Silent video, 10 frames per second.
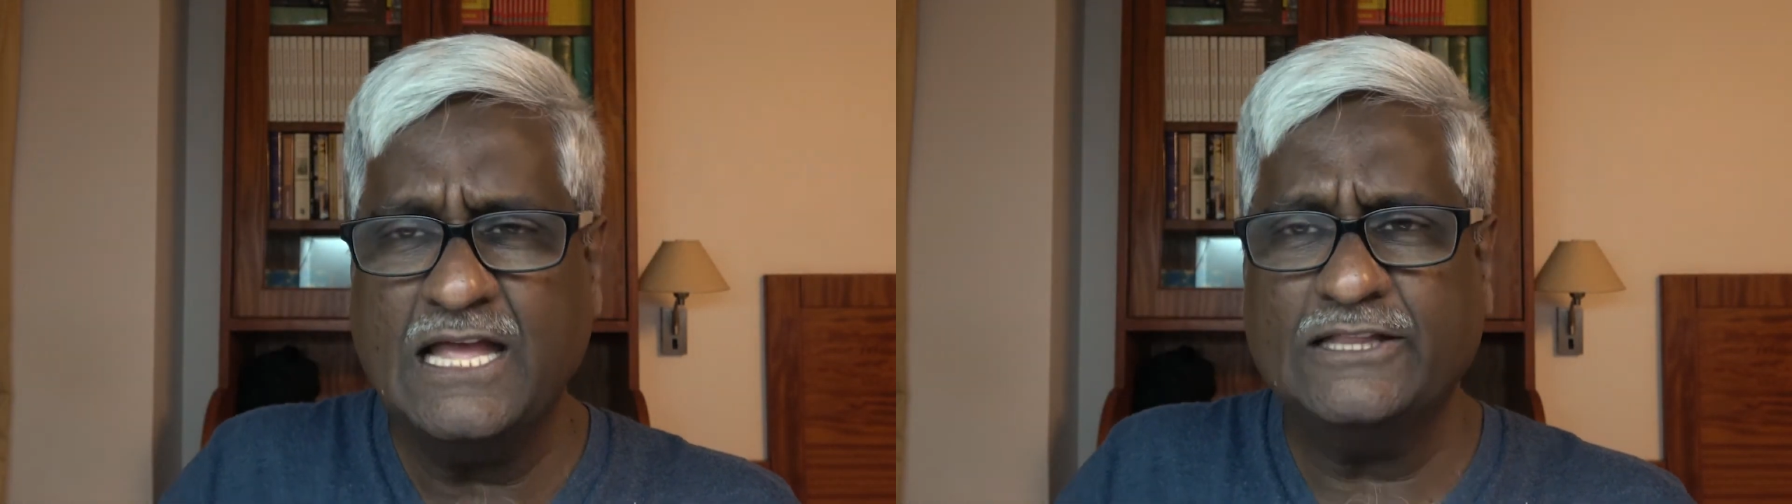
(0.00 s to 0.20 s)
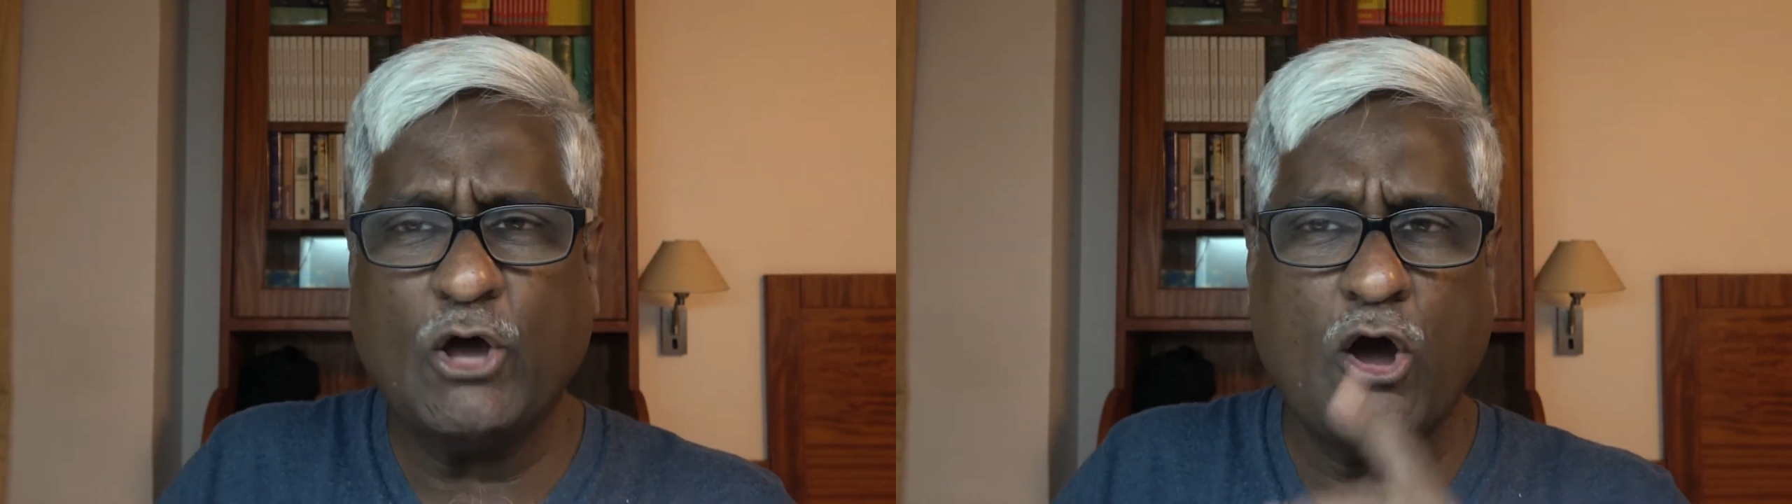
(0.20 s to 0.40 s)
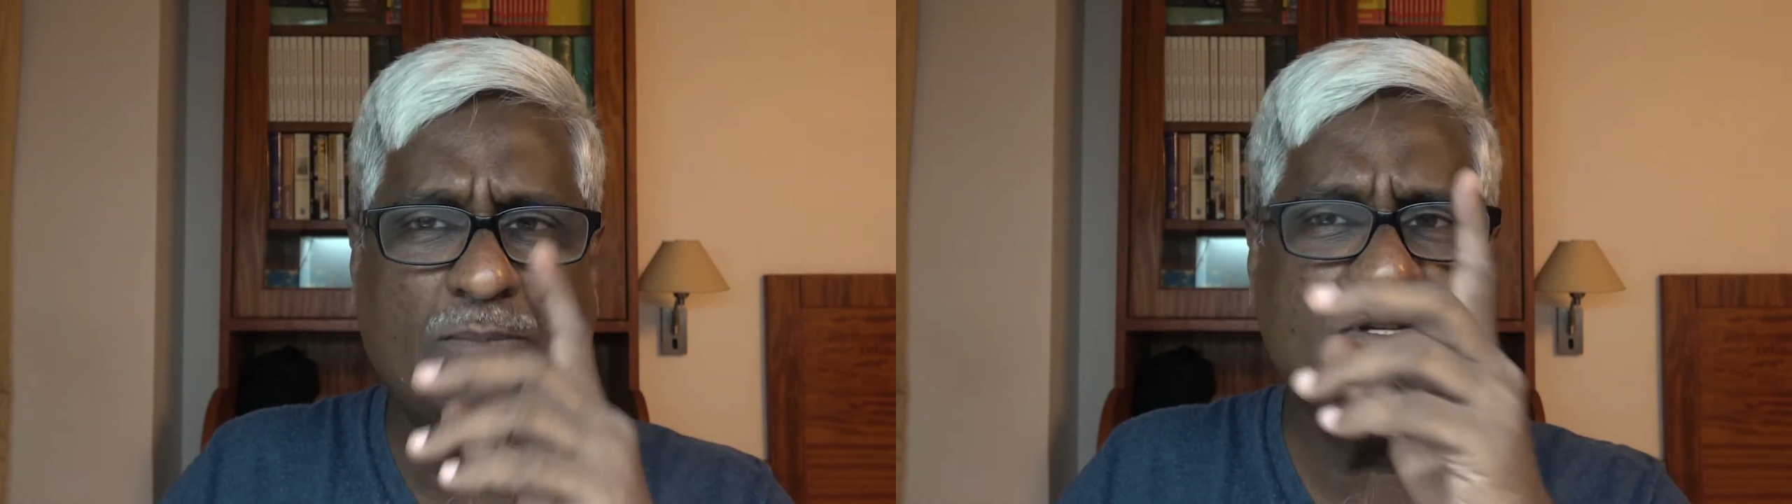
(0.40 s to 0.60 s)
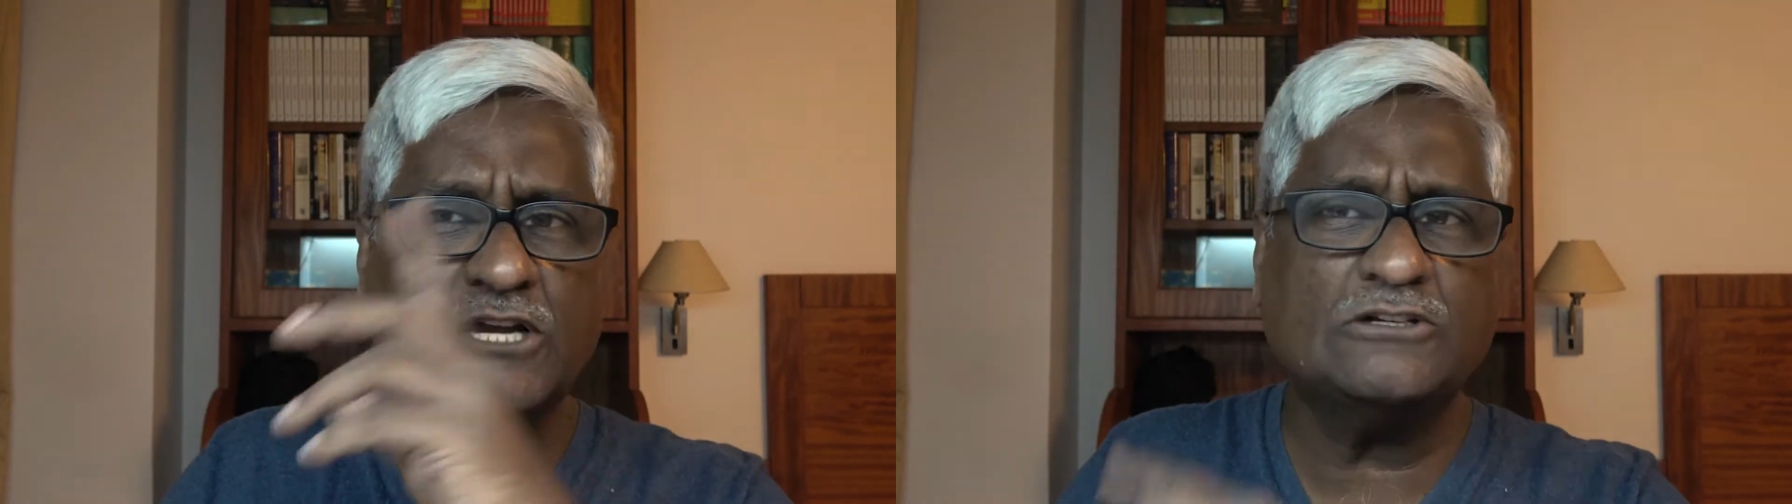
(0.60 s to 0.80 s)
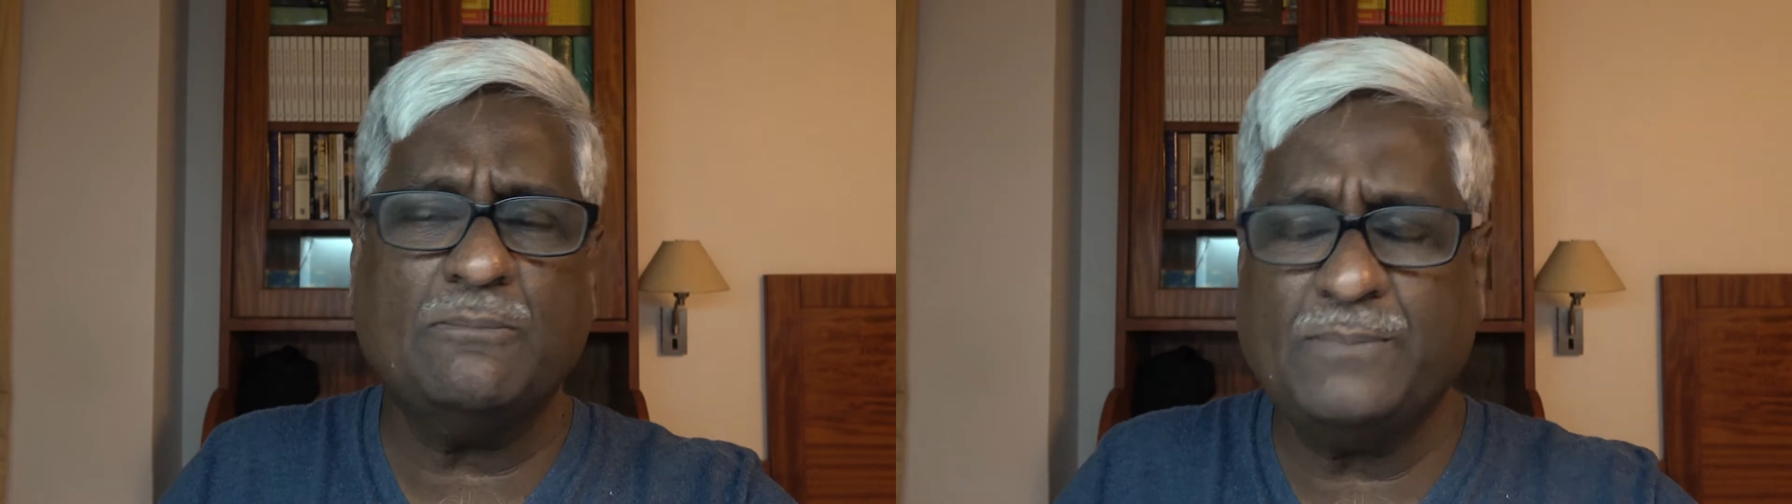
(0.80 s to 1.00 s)
The
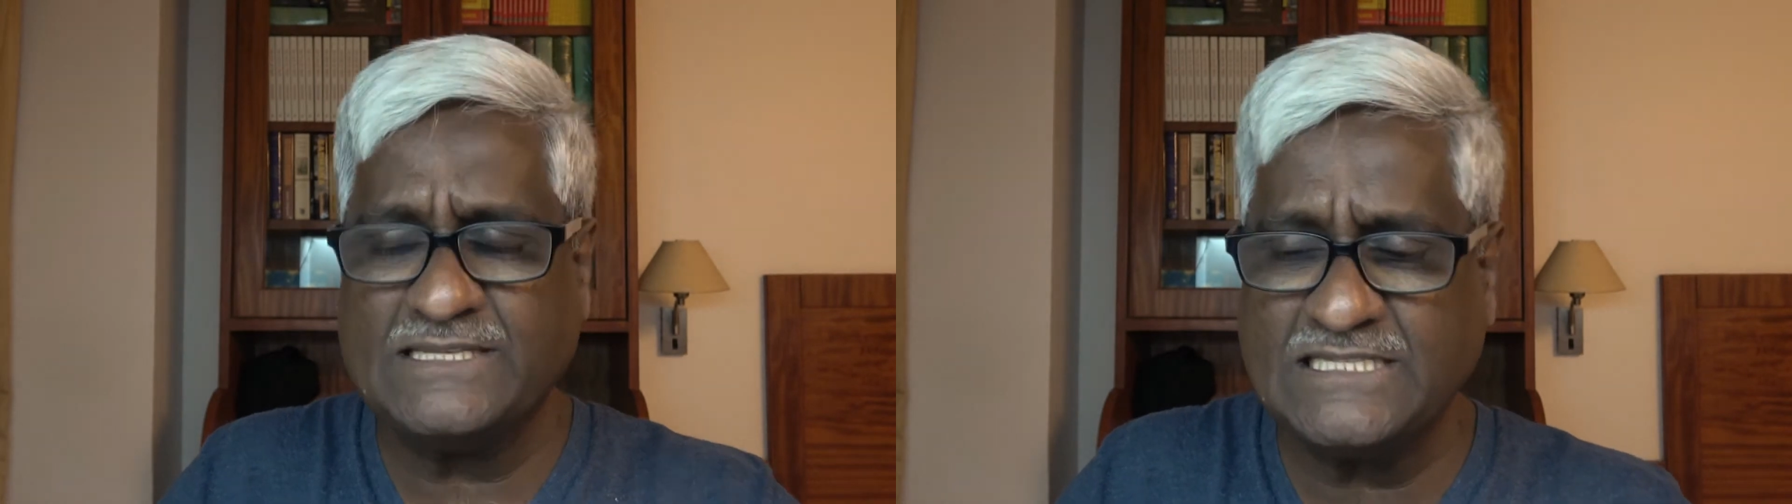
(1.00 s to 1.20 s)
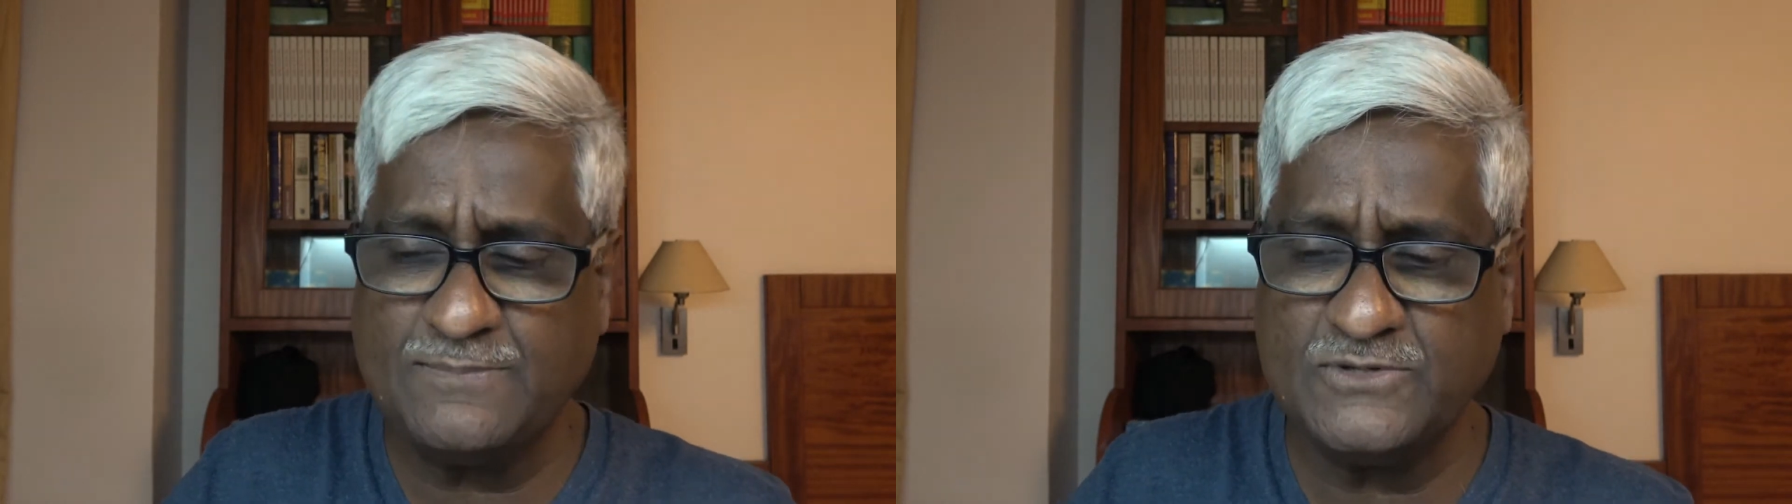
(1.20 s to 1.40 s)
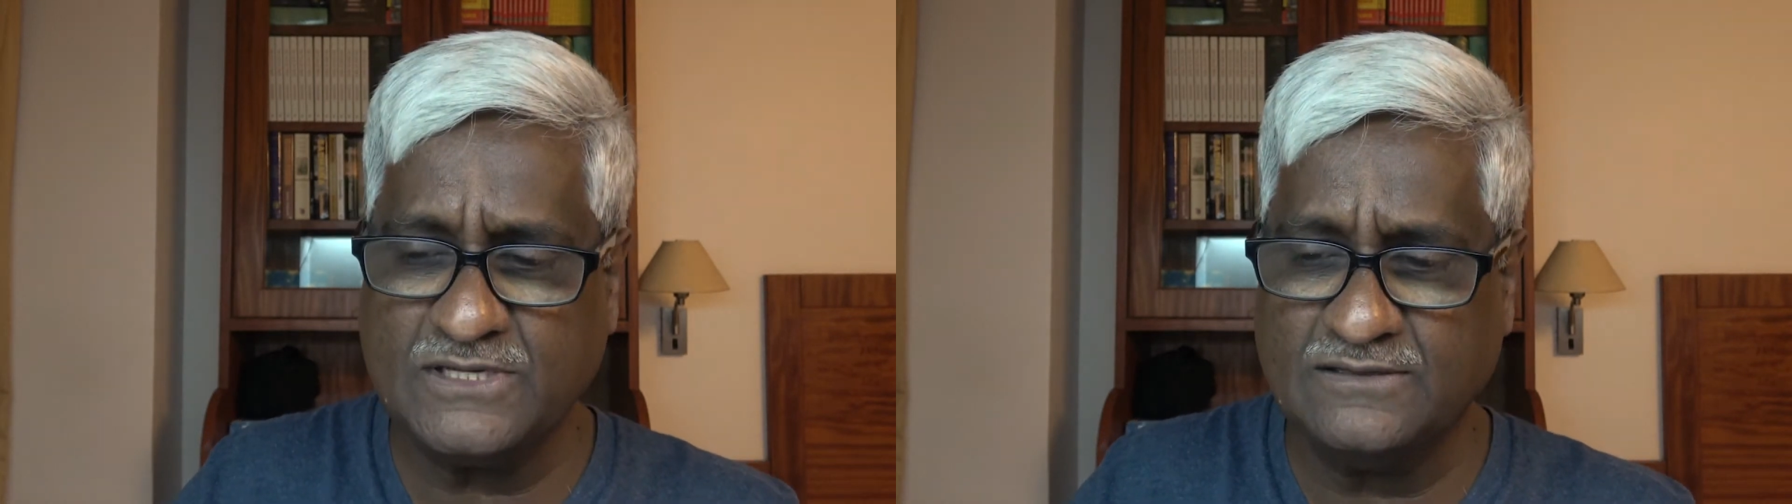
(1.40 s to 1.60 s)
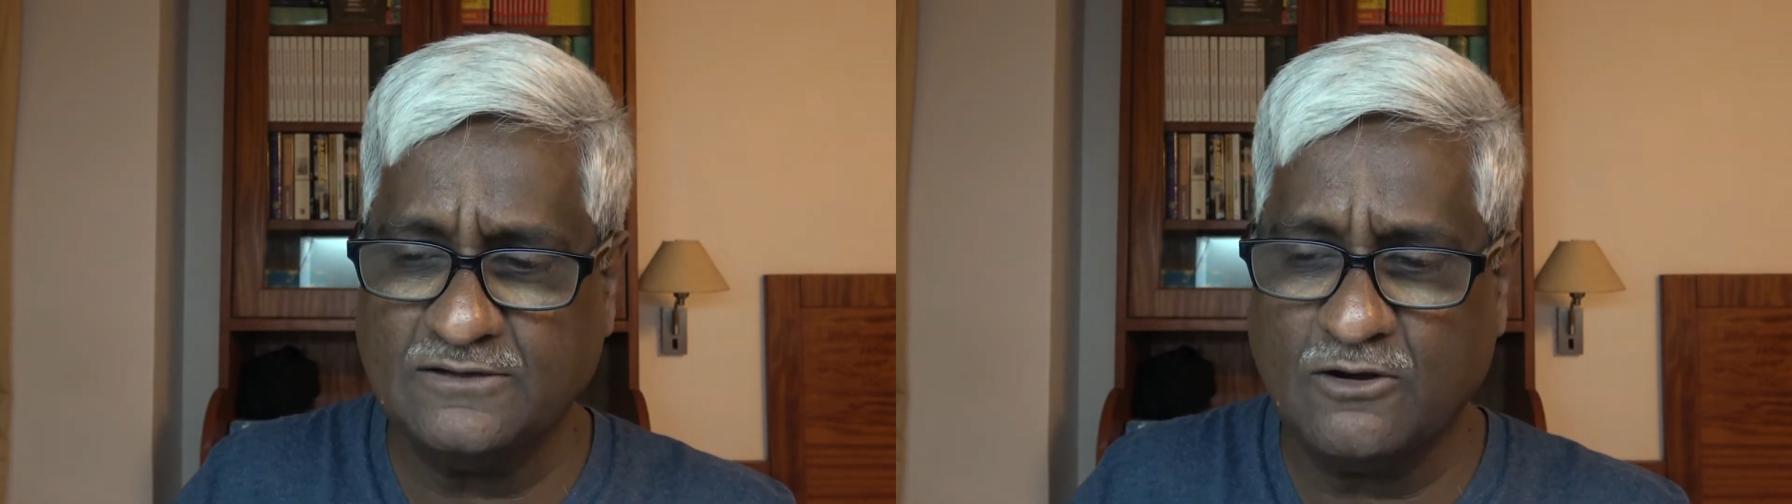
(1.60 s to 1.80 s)
object of perception.